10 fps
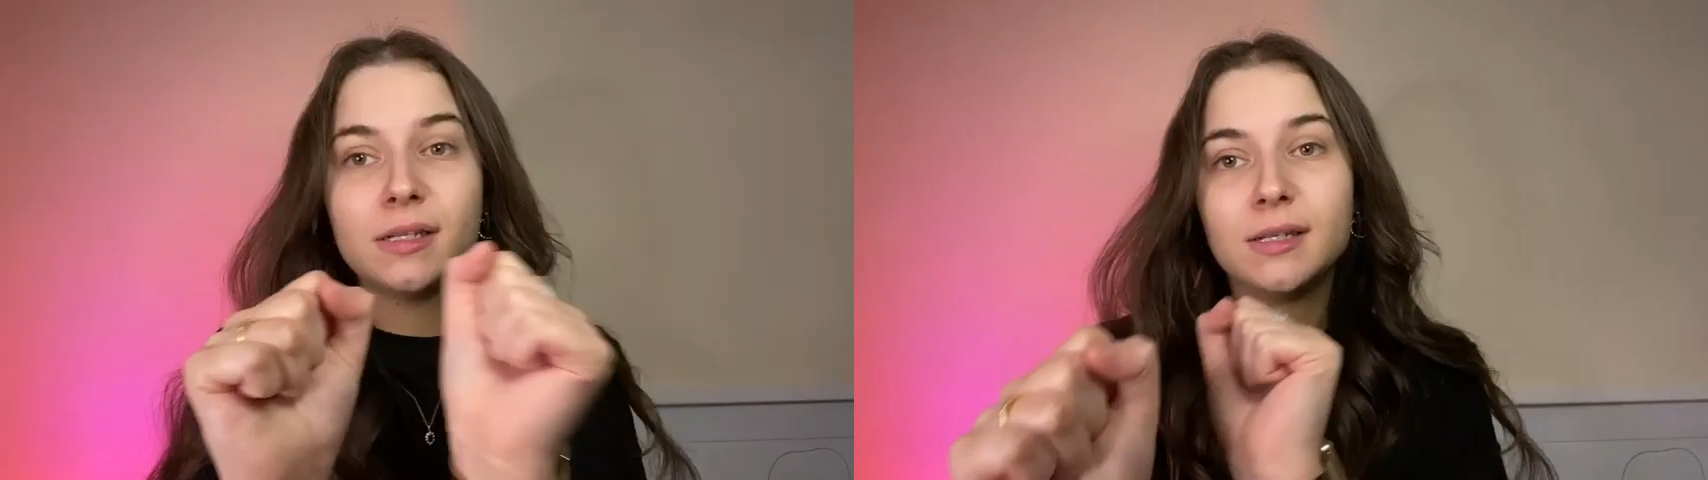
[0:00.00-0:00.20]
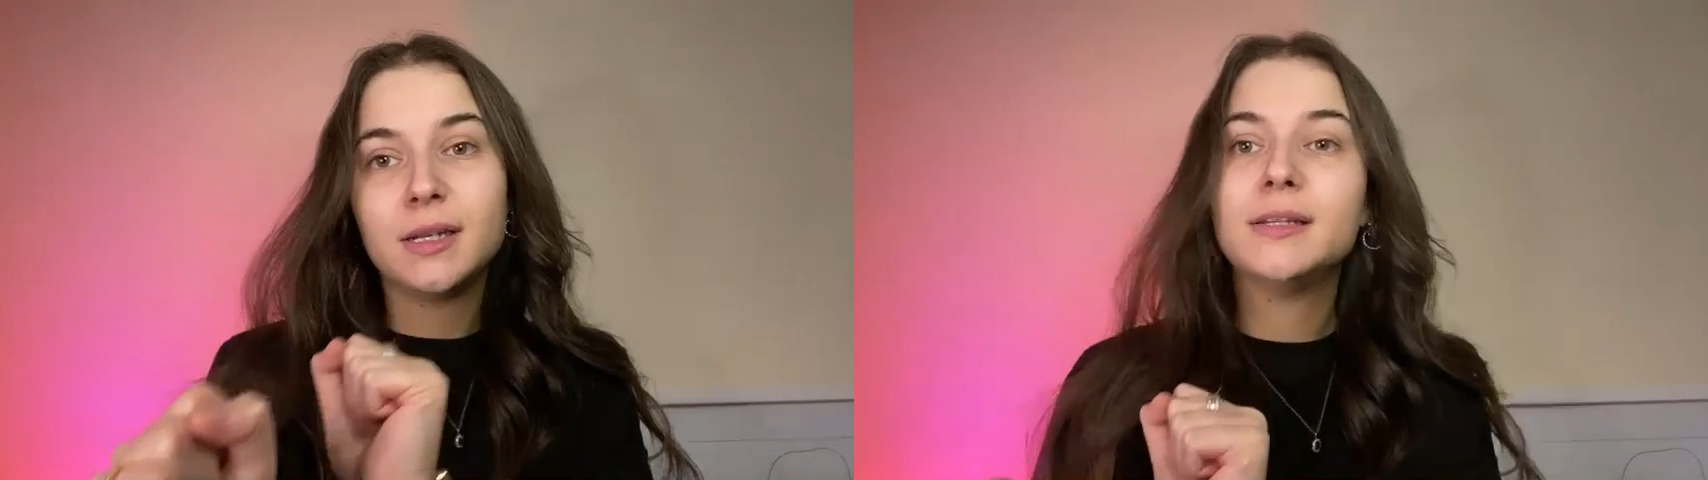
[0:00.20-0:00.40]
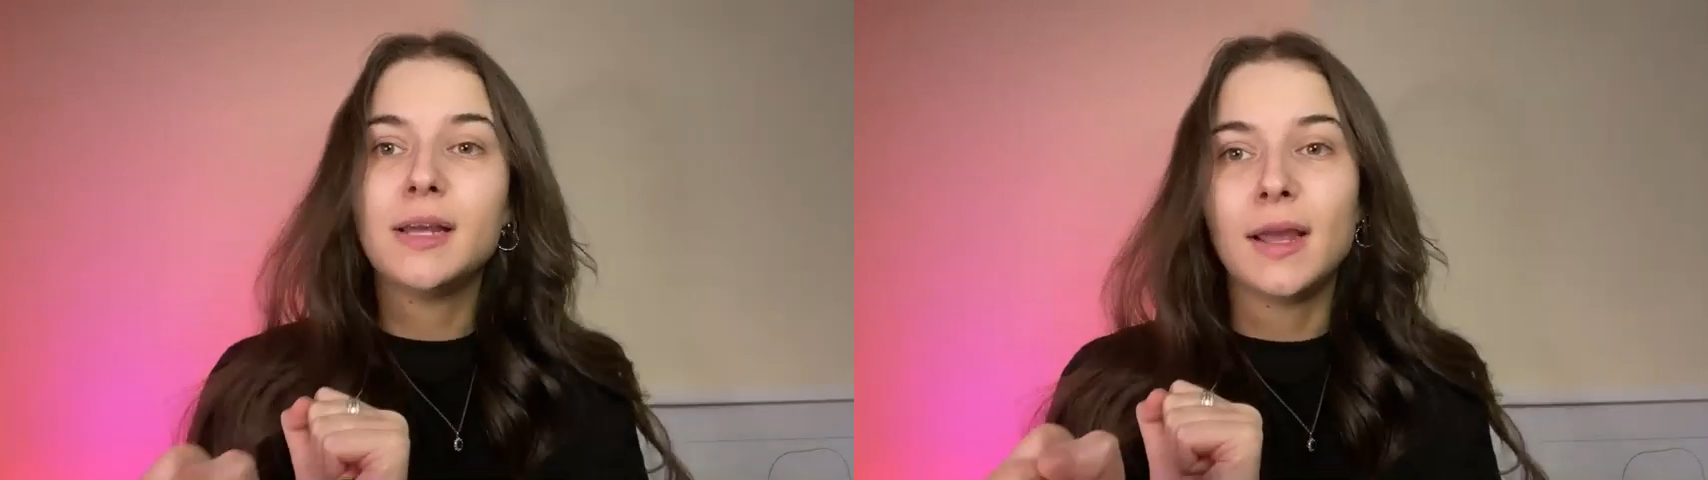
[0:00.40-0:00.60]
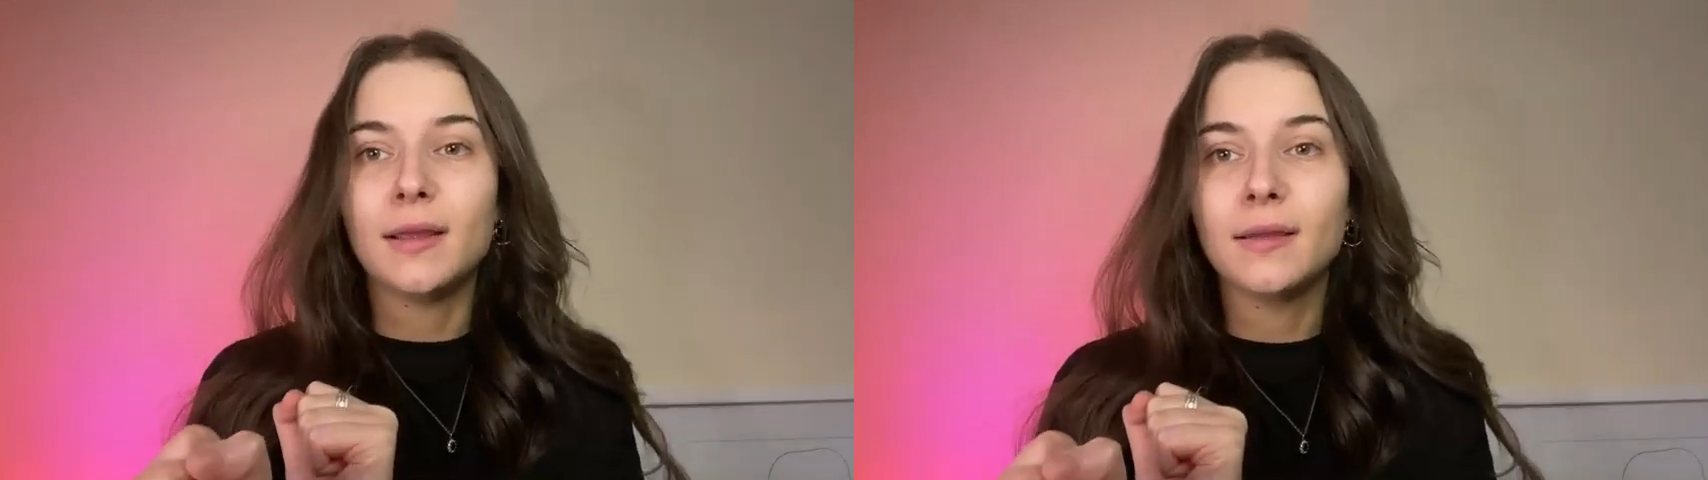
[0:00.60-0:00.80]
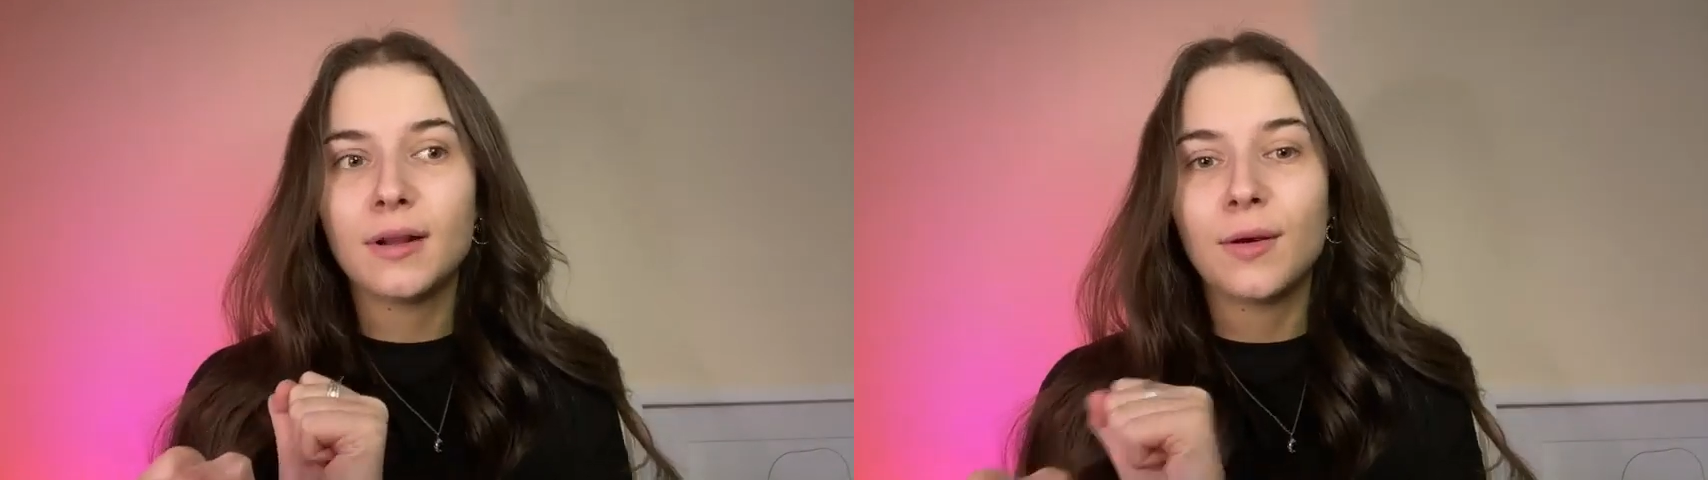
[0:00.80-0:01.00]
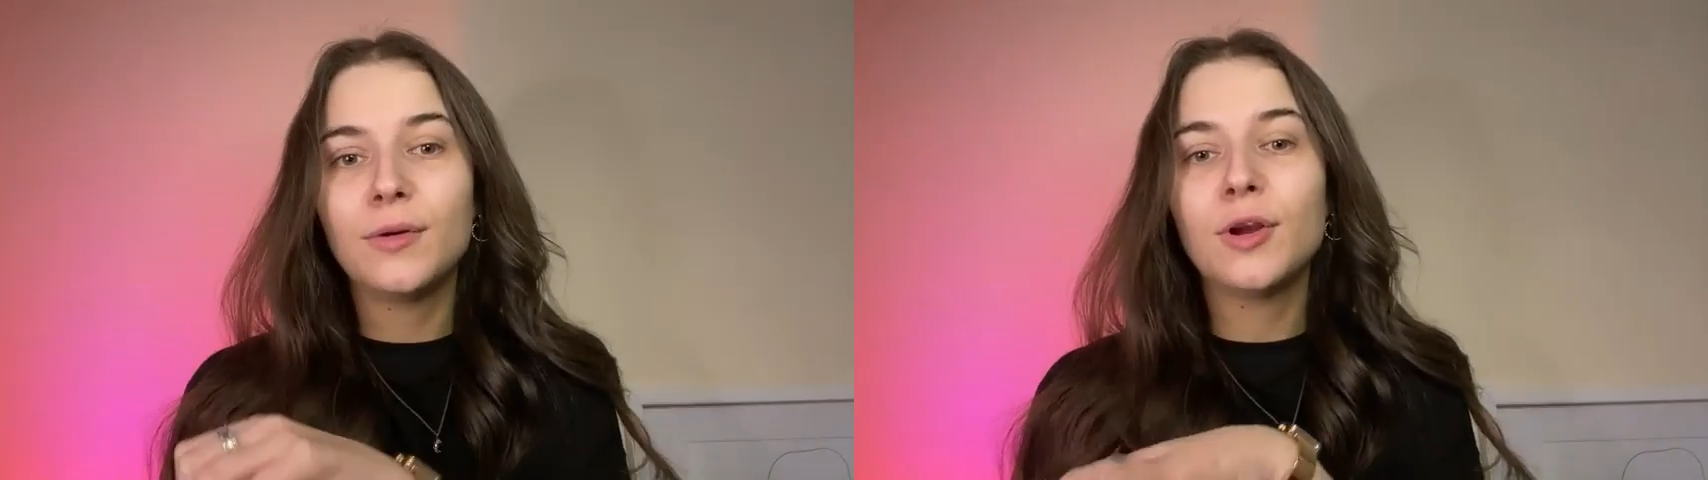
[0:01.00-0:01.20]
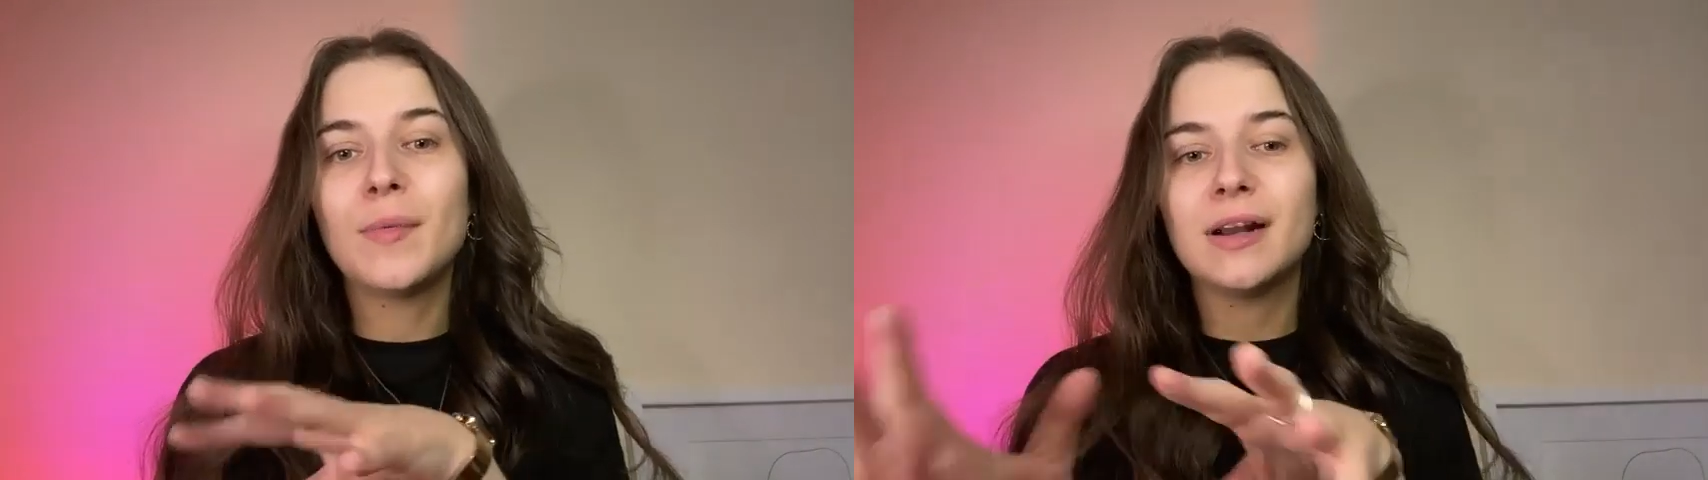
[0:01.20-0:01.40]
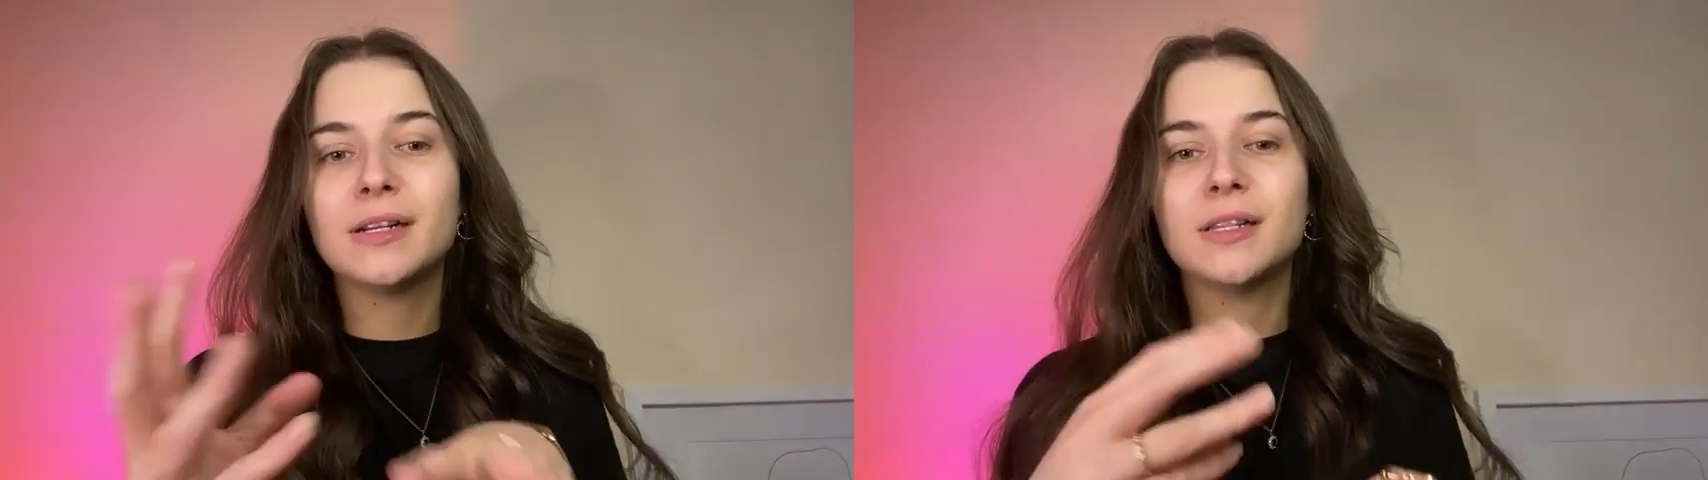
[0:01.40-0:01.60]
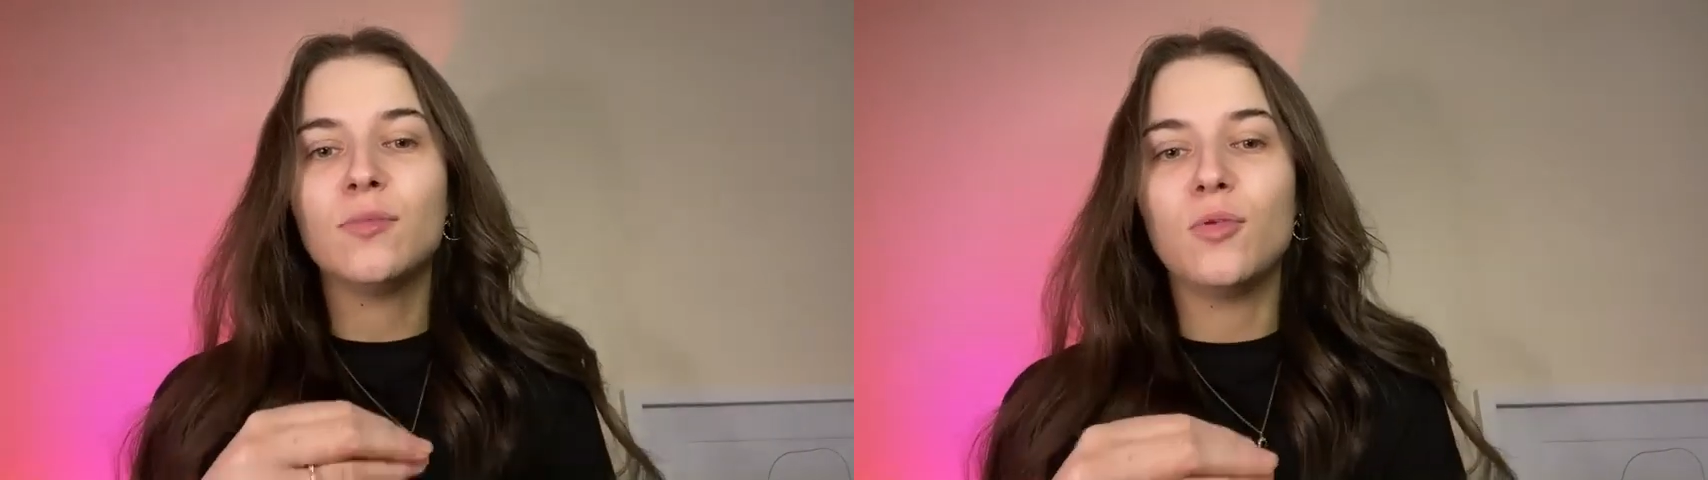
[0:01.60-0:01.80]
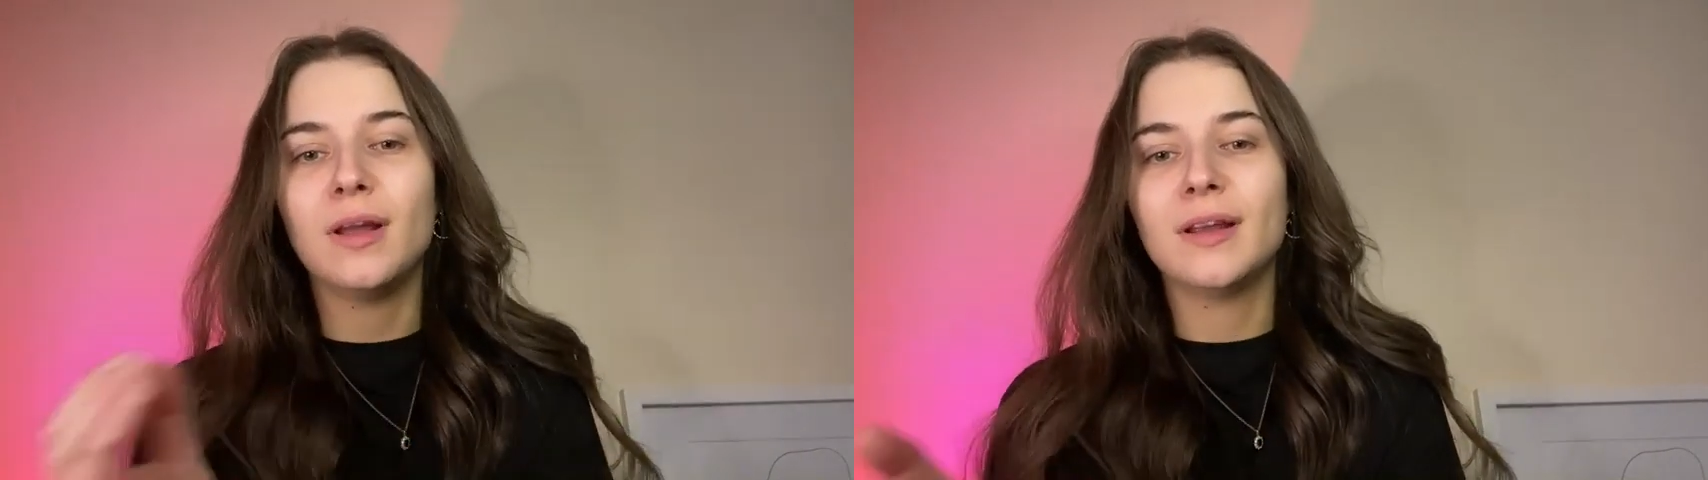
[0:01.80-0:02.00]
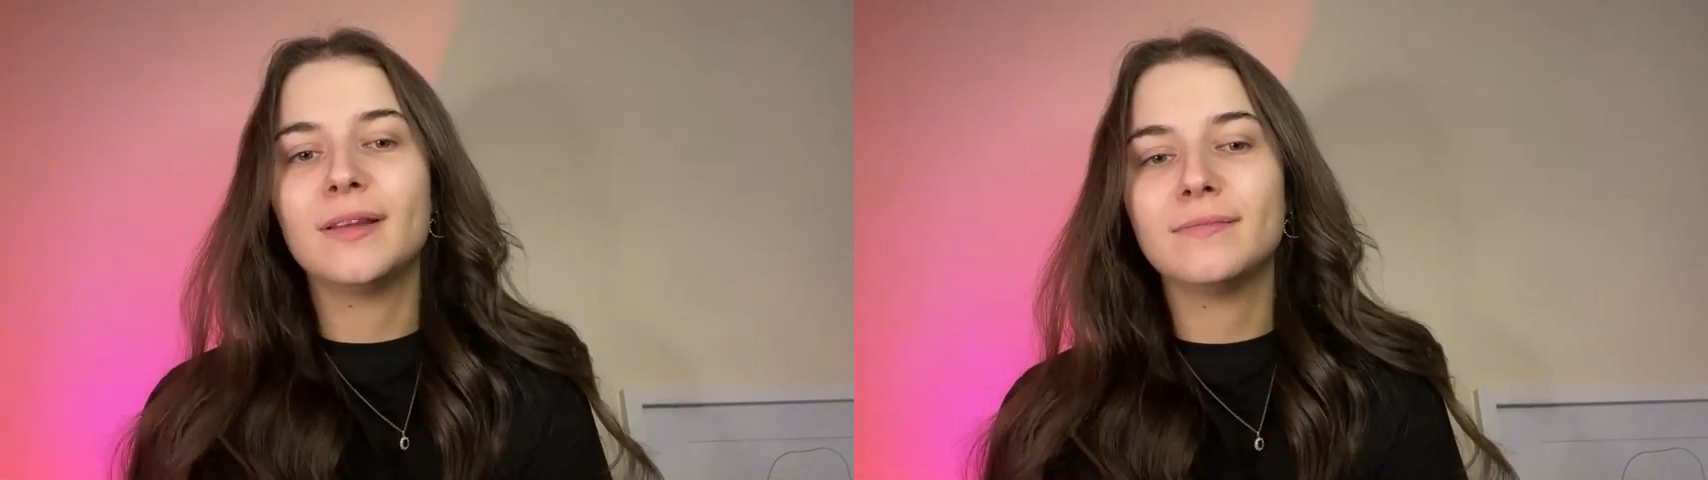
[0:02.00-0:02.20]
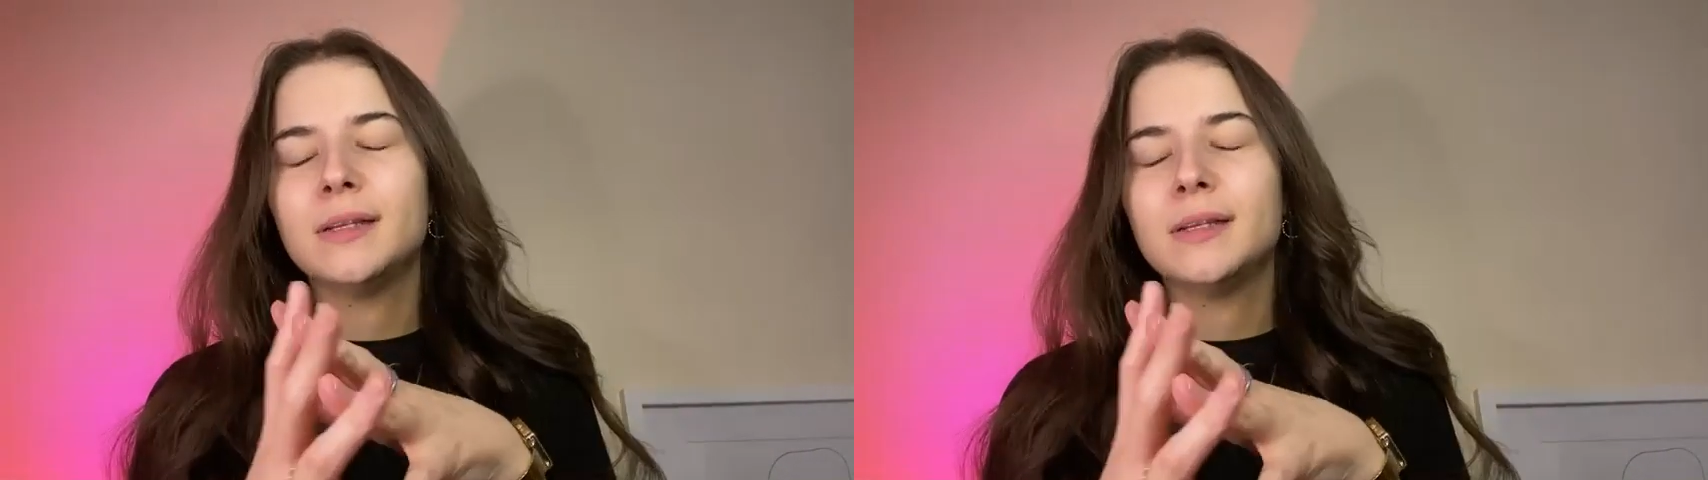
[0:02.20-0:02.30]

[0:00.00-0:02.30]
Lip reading: Today, I want to go back to the more like